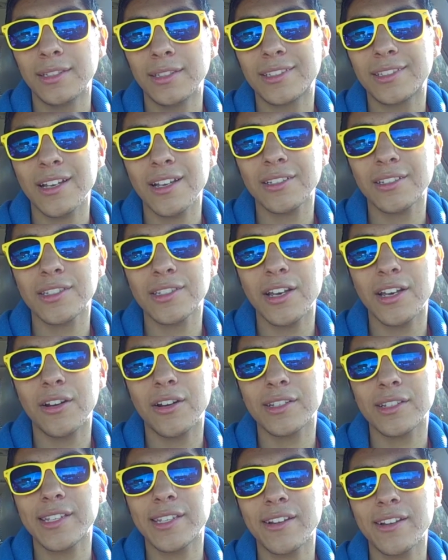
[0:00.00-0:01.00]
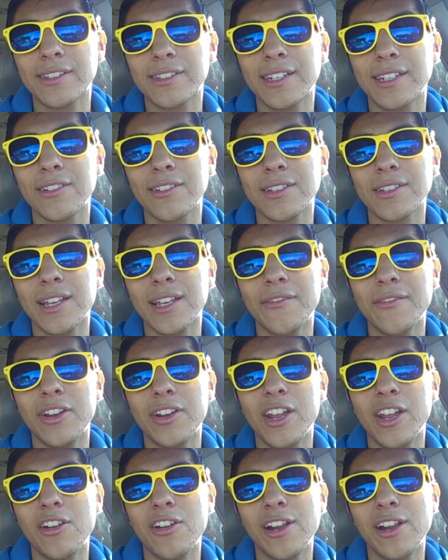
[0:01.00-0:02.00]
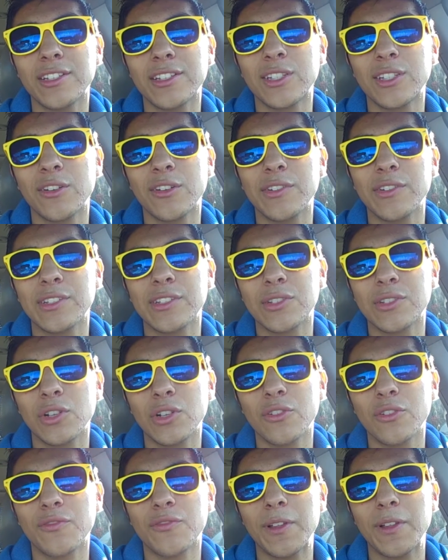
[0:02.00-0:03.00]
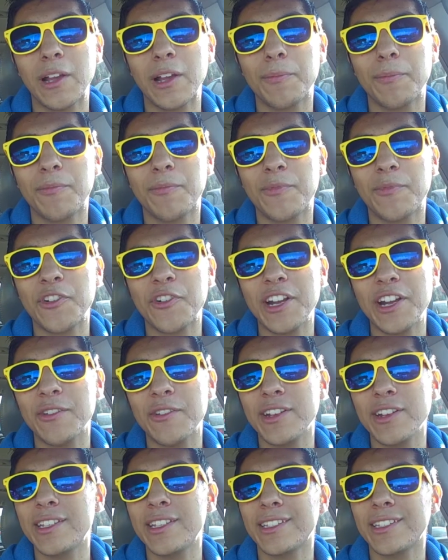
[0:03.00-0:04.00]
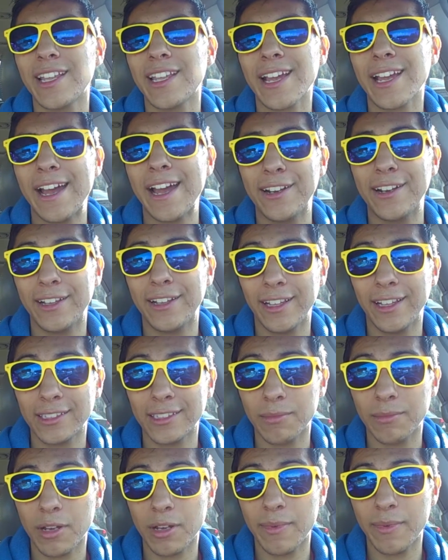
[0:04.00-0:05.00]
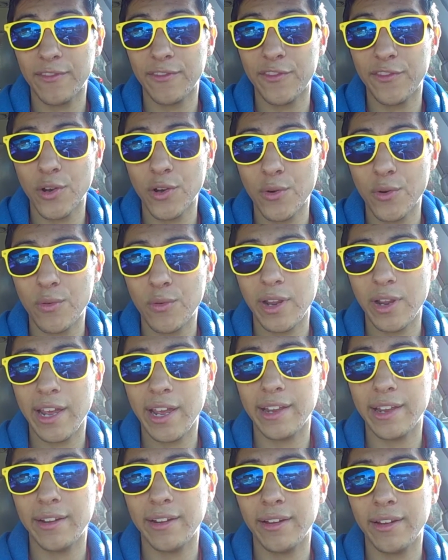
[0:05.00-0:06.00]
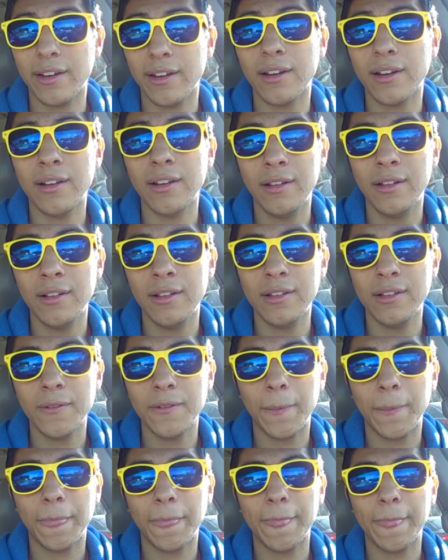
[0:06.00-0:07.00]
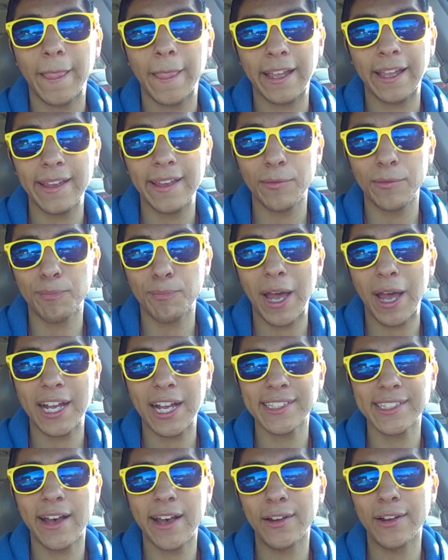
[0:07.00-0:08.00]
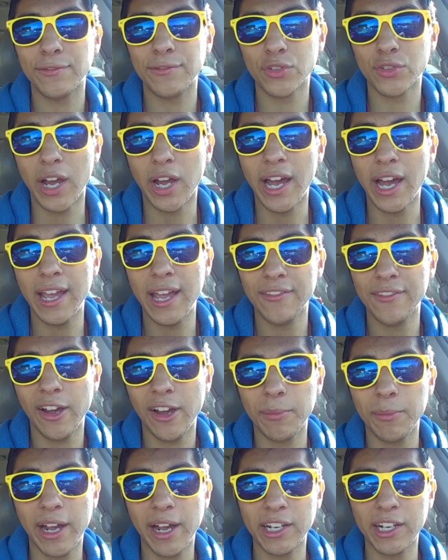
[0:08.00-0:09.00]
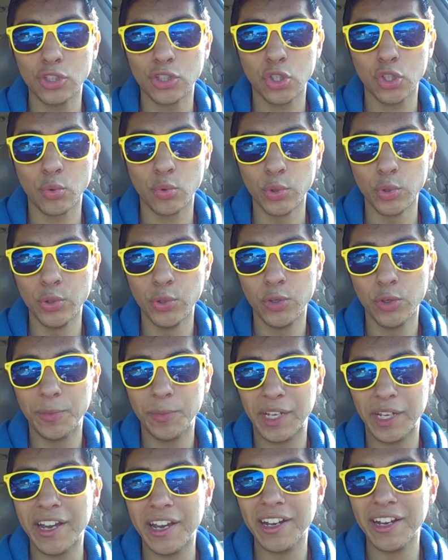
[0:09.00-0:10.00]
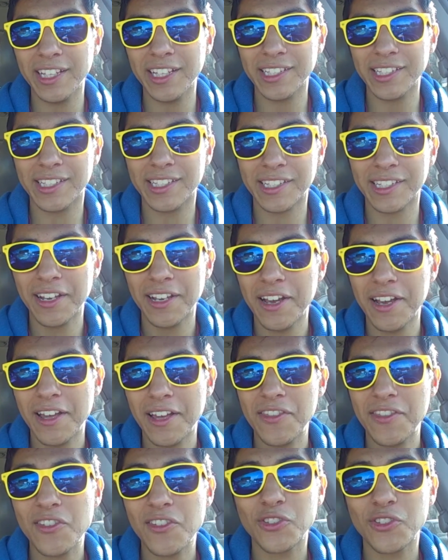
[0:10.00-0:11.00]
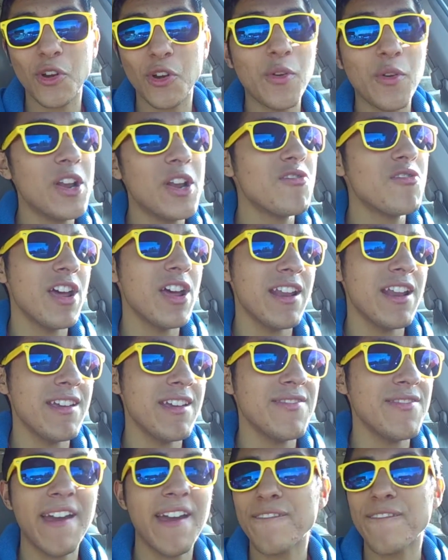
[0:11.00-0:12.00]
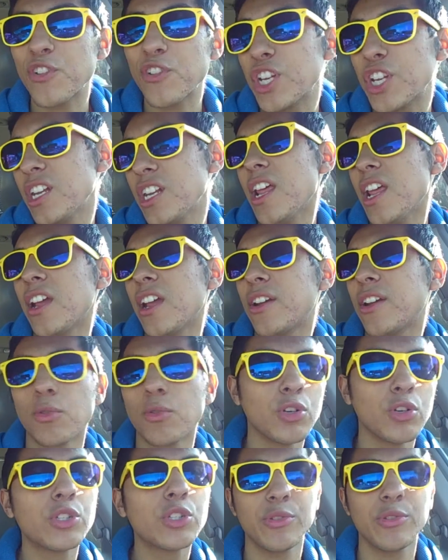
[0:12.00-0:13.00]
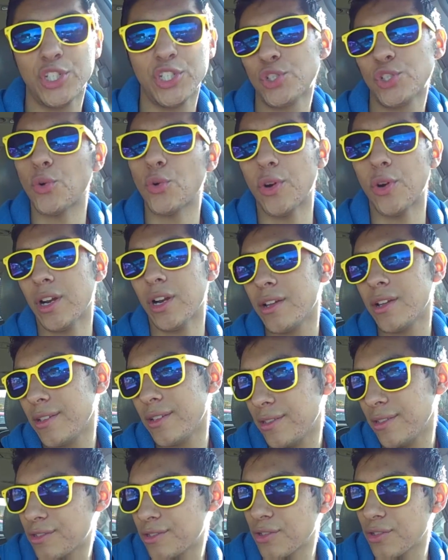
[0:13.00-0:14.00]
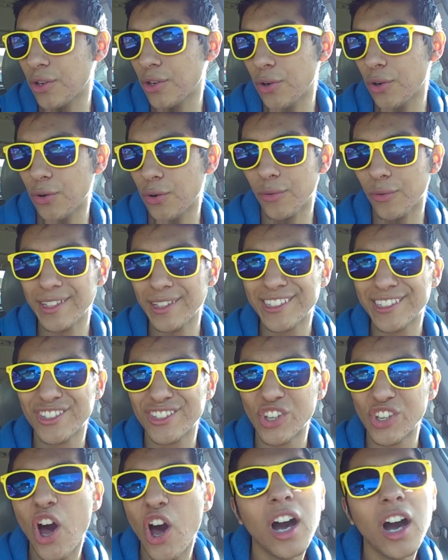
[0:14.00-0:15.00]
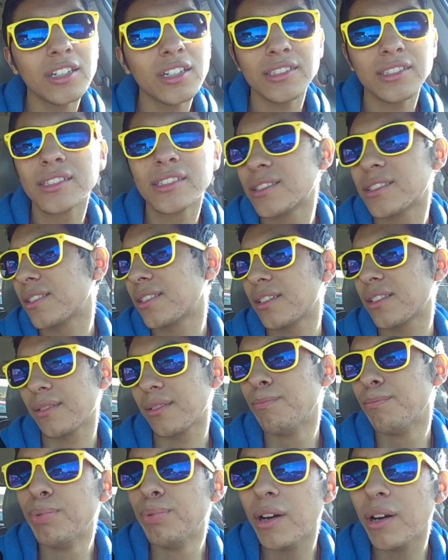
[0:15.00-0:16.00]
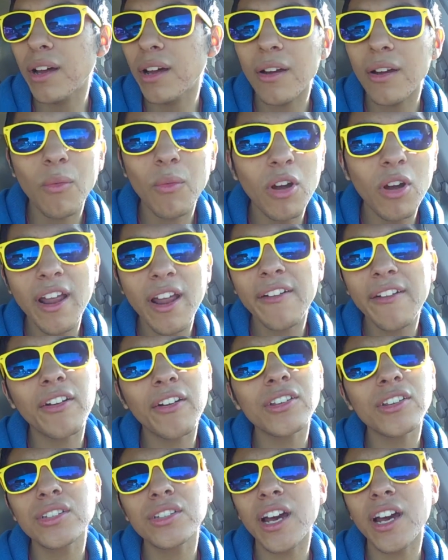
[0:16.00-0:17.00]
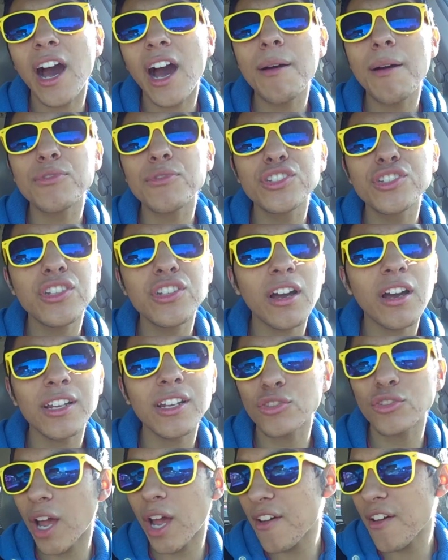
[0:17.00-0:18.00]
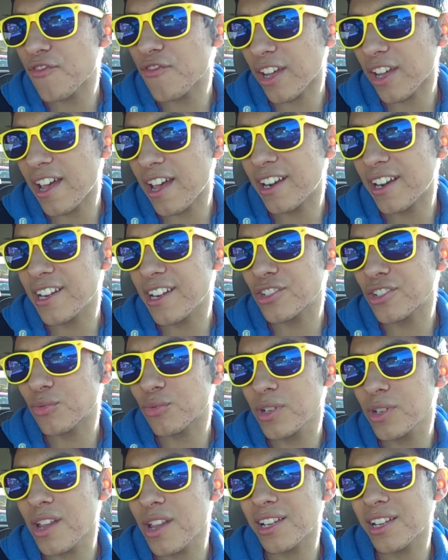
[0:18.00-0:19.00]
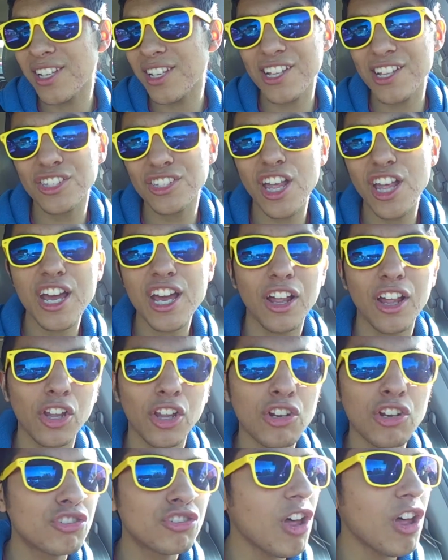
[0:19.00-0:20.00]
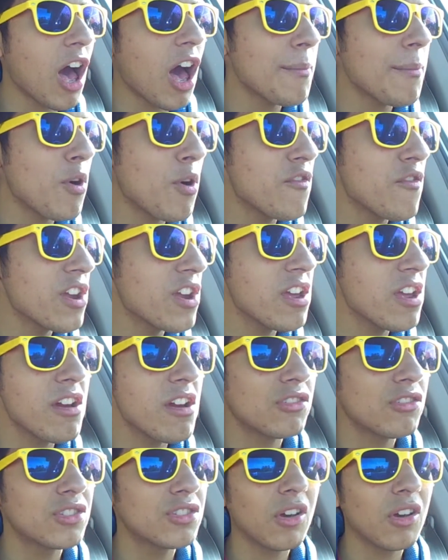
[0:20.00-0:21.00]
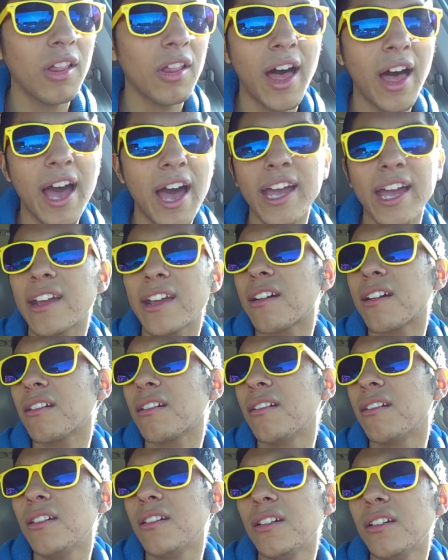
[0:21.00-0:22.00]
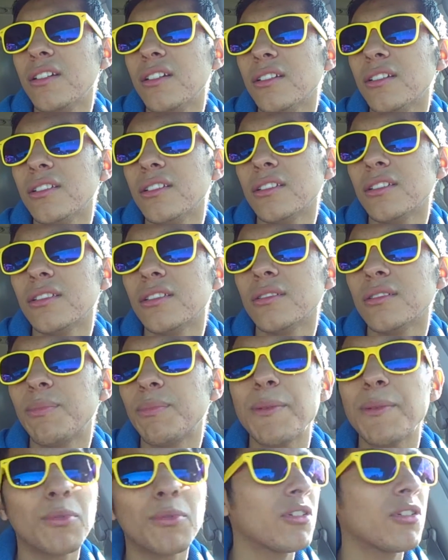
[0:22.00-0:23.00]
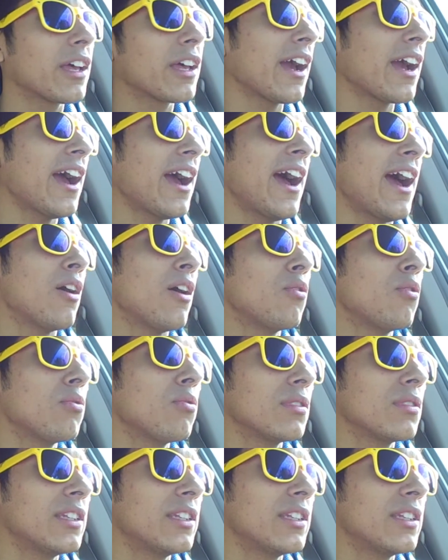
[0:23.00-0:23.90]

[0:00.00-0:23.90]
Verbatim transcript: sucks though because Harris Teeter doesn't have any internet service. So if like for any reason like I click something on my phone and uh, like it backs out of Drive, I'm kind of screwed because there's no internet in that freaking grocery store. So it sucks. But whatever. So now I'm just stuck in traffic, and I just realized it's like lunchtime over here. So like, people are like out